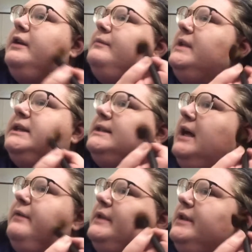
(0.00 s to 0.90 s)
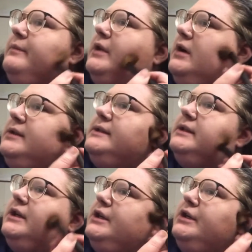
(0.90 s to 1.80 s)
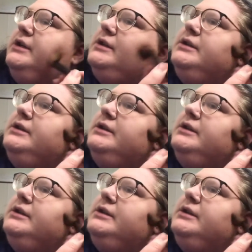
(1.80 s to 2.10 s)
gonna mix that with your bronzer,